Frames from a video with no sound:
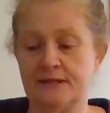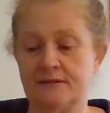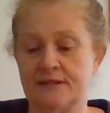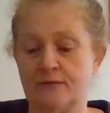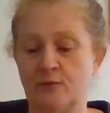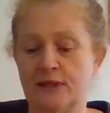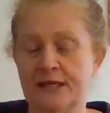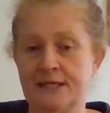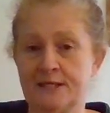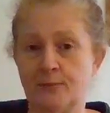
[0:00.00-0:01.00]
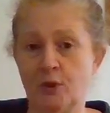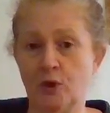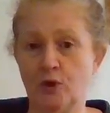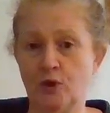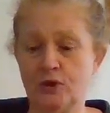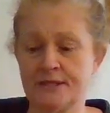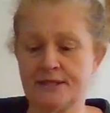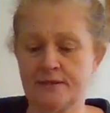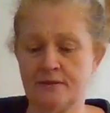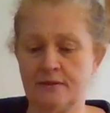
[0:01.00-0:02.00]
So we need to
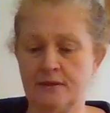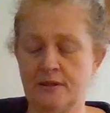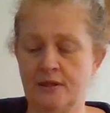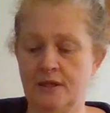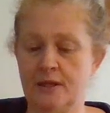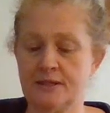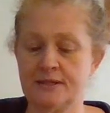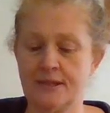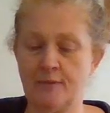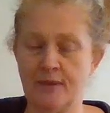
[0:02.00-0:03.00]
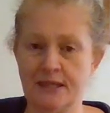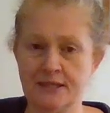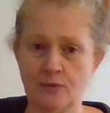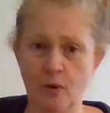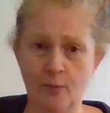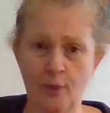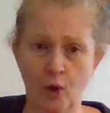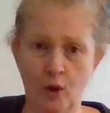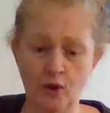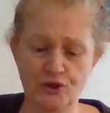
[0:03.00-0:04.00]
put some into our
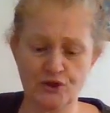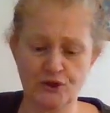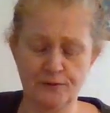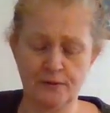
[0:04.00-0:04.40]
pot.